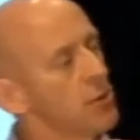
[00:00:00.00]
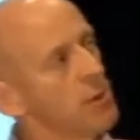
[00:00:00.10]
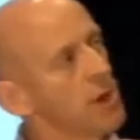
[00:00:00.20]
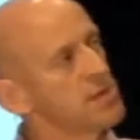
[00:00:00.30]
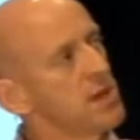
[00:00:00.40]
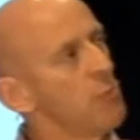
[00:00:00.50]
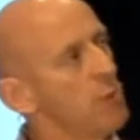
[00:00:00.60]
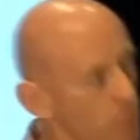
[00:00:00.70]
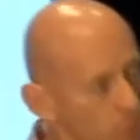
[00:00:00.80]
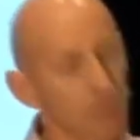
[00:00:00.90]
click on your website,
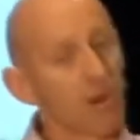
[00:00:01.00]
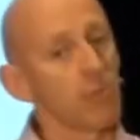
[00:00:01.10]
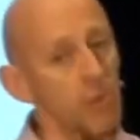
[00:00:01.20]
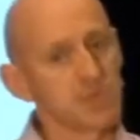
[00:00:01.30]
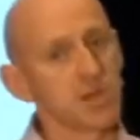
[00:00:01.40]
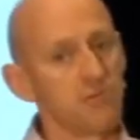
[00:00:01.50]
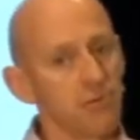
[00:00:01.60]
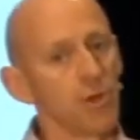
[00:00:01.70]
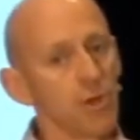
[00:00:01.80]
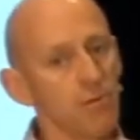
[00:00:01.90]
and we, we create the website
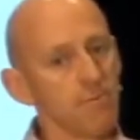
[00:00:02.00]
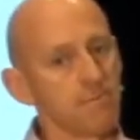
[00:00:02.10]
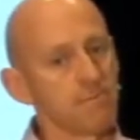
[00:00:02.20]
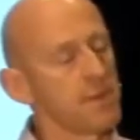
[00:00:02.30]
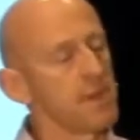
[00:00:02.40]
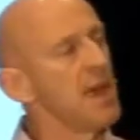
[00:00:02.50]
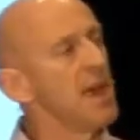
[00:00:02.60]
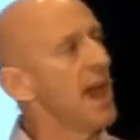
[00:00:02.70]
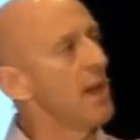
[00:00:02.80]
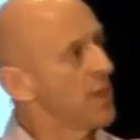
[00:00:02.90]
for you.
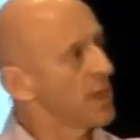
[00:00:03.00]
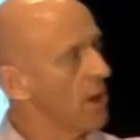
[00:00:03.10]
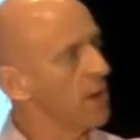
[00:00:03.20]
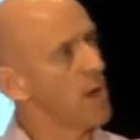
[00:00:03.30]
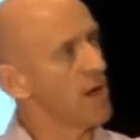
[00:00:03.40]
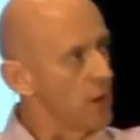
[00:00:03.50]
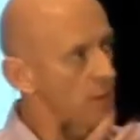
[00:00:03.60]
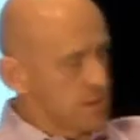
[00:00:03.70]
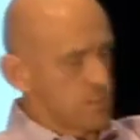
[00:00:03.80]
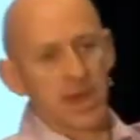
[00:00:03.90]
And when they go there, we have
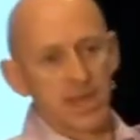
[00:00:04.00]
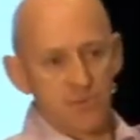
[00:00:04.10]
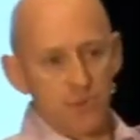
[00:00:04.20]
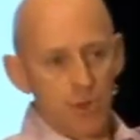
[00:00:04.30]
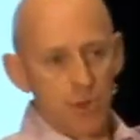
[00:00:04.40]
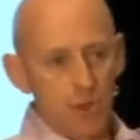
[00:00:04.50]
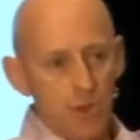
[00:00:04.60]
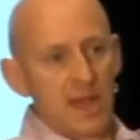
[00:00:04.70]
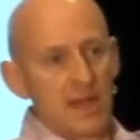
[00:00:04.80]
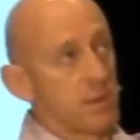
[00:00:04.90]
an opt-in page for
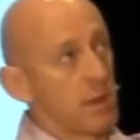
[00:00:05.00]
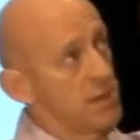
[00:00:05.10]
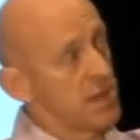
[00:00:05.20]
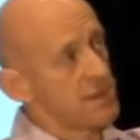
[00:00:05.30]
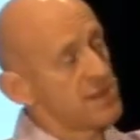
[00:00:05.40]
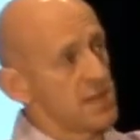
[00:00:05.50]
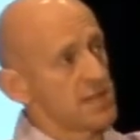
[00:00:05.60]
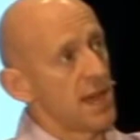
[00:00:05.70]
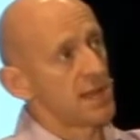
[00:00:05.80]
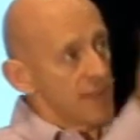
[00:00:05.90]
you. So people leave their
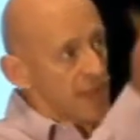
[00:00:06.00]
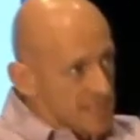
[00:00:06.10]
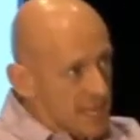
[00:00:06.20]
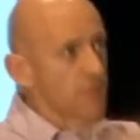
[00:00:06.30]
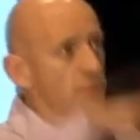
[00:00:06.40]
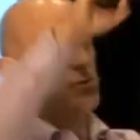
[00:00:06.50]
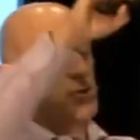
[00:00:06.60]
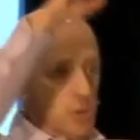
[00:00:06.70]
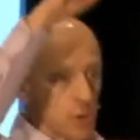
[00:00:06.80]
details and they get sent through